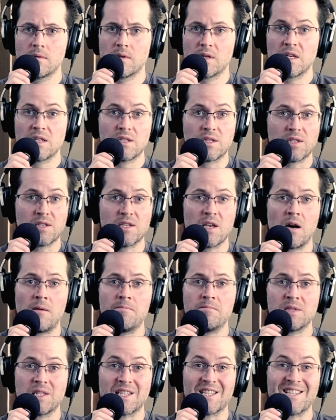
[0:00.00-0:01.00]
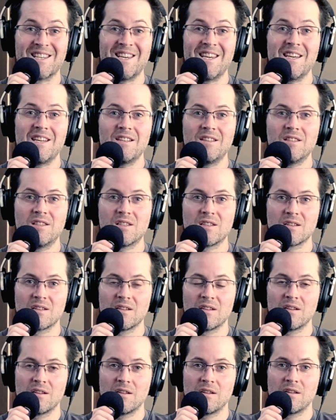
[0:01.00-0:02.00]
Some seeds
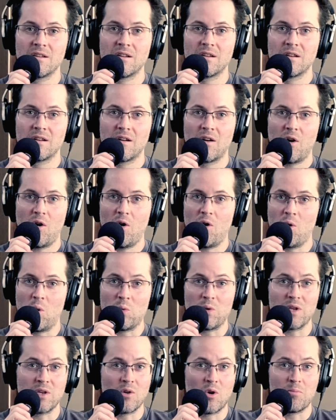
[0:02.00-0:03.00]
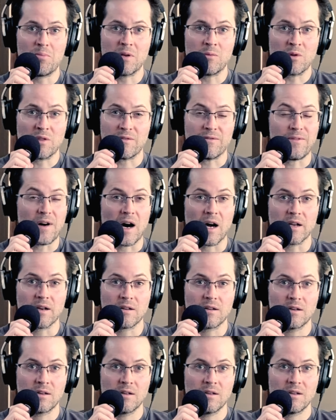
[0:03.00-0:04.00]
only open with
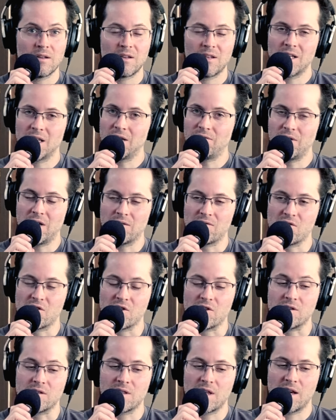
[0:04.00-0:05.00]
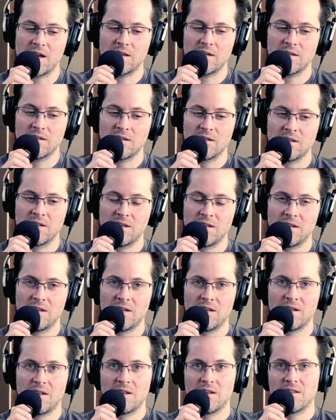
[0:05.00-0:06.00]
fire. Have you ever heard that?
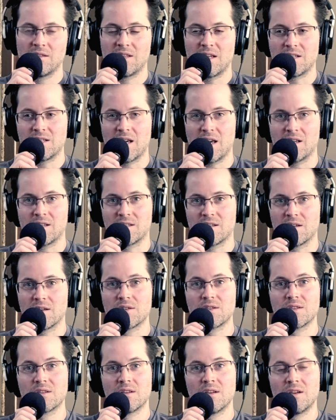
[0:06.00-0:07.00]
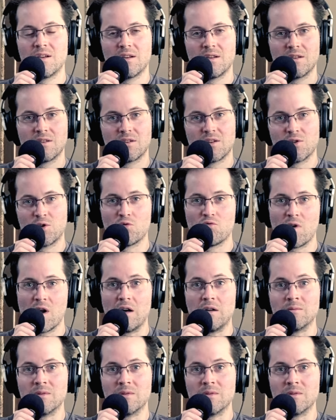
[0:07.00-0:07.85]
That takes us to the realm